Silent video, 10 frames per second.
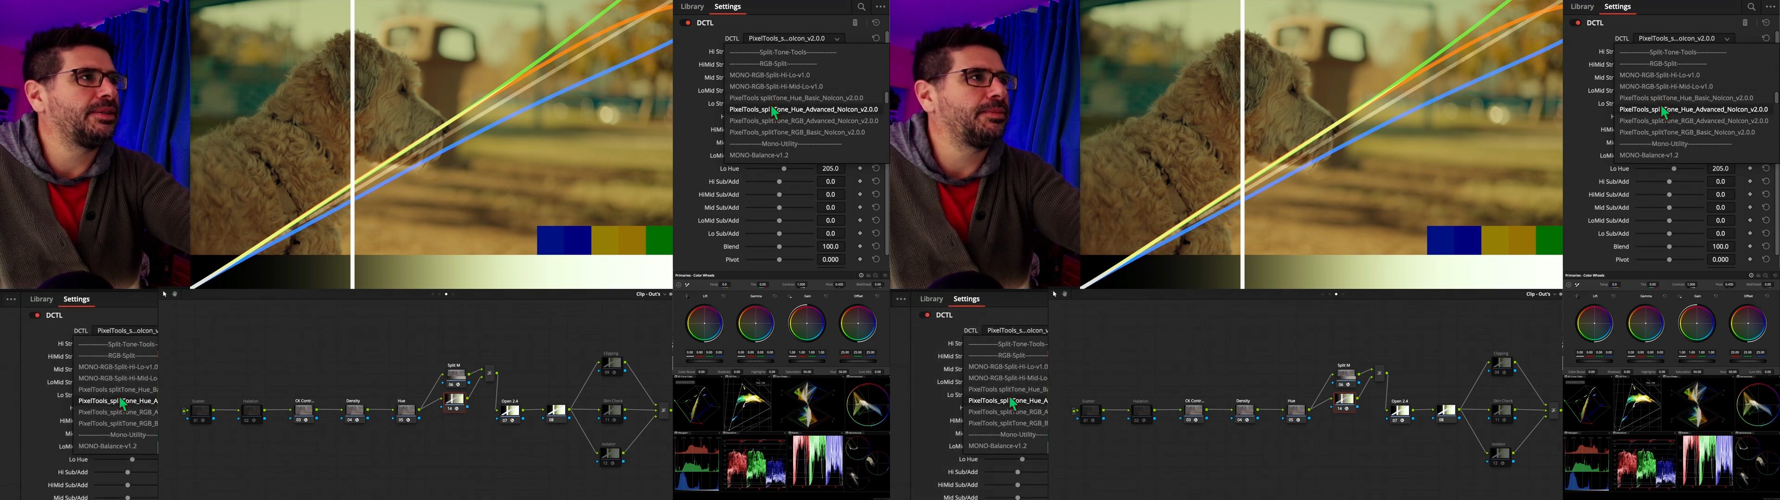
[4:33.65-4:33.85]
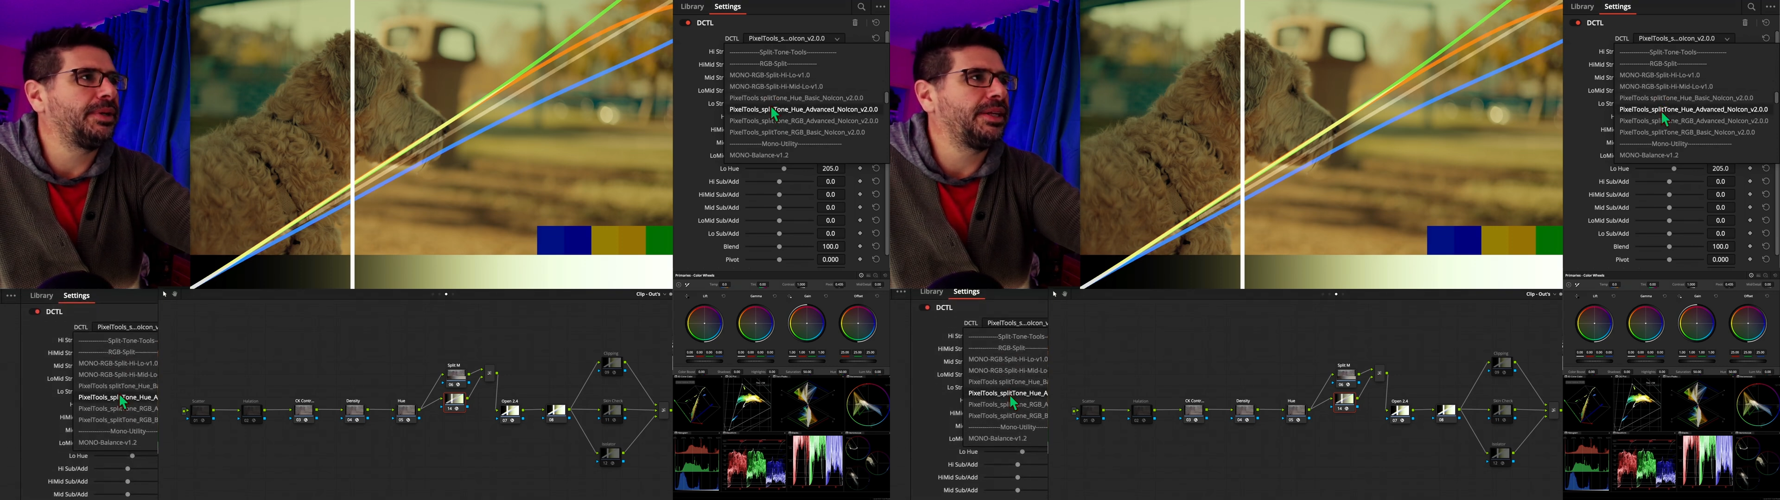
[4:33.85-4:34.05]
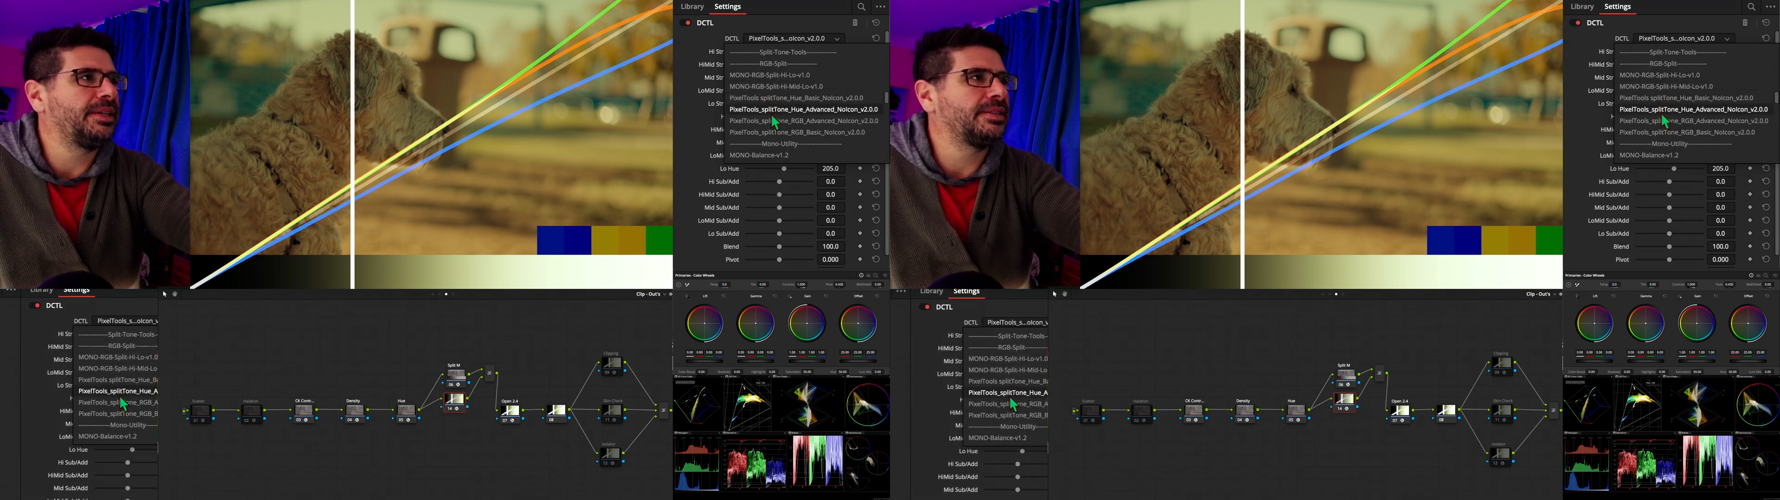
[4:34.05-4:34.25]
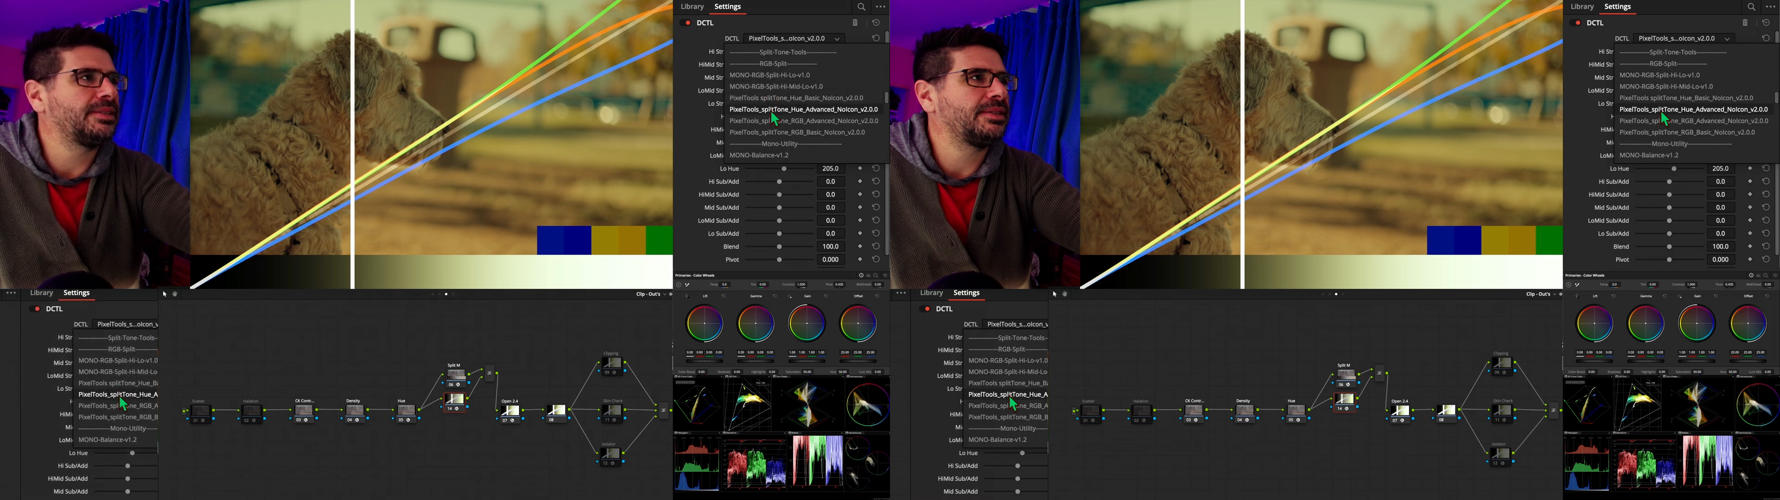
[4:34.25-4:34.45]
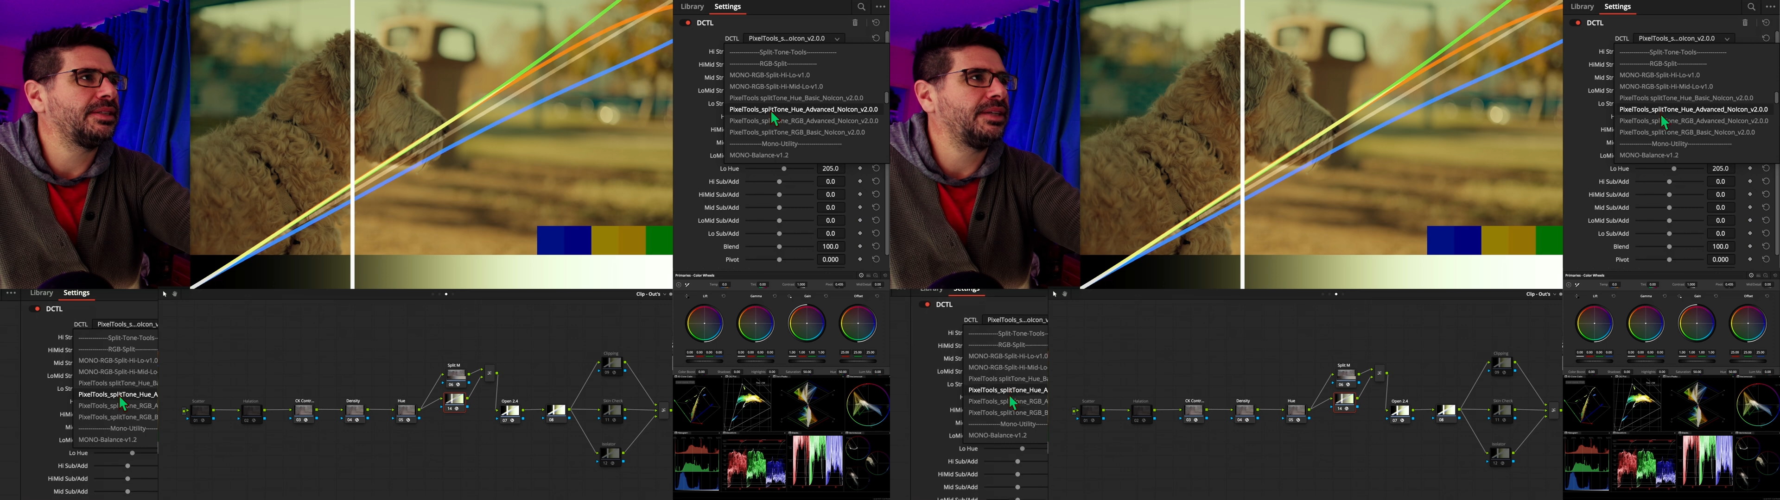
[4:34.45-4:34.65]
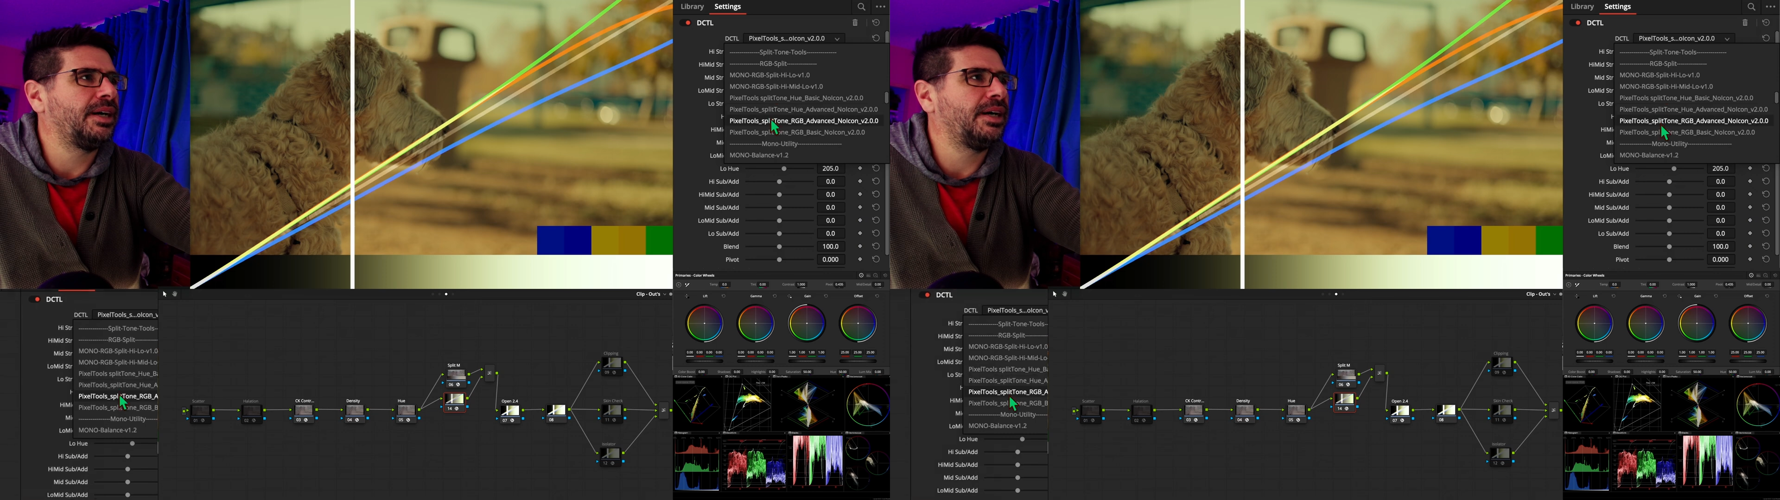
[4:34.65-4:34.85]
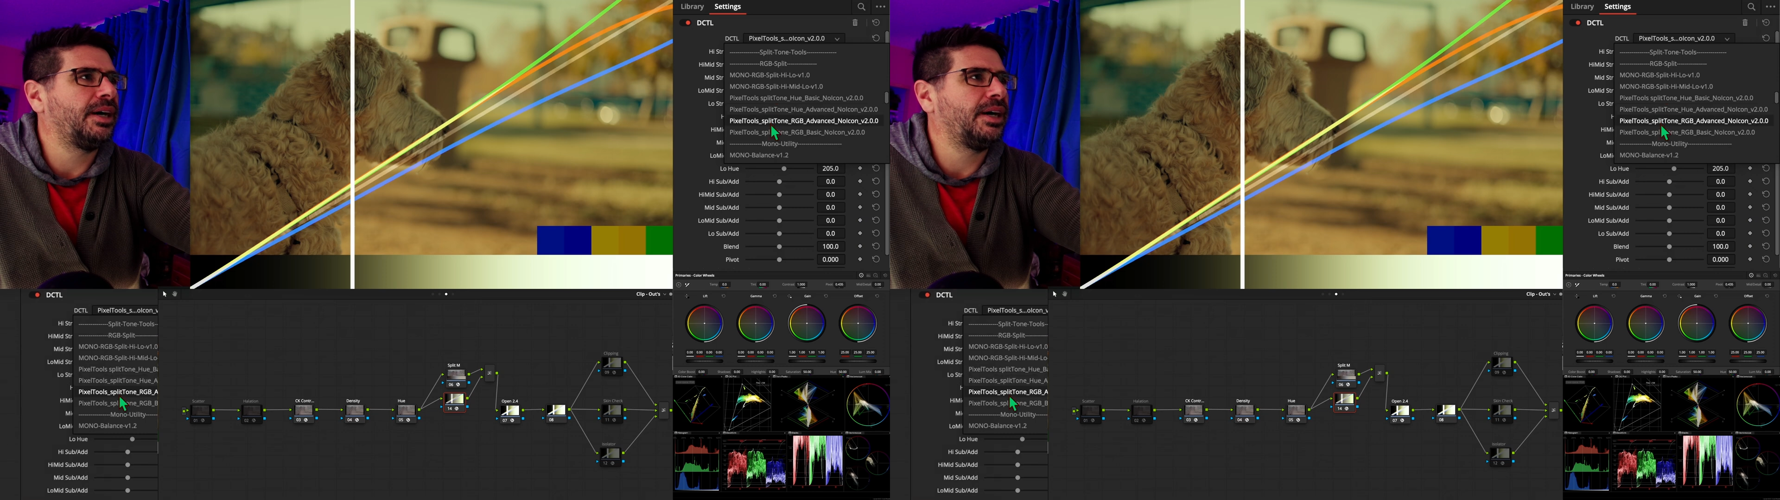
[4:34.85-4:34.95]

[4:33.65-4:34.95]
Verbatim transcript: it would be this uh,